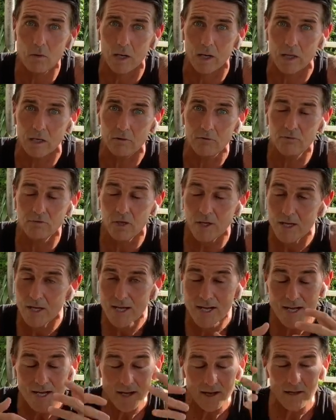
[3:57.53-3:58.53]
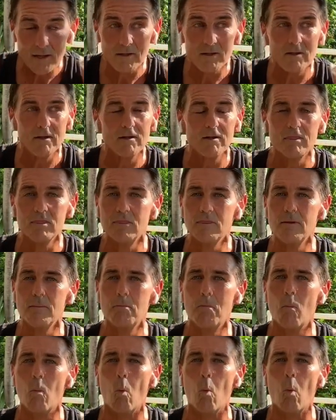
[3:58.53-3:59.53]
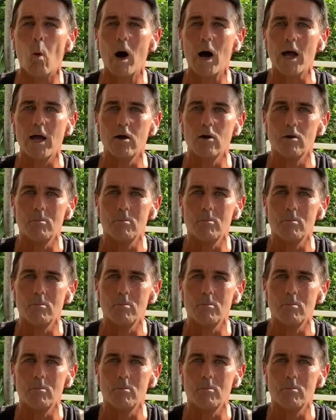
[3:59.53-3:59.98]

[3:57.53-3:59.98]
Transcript: life, the wider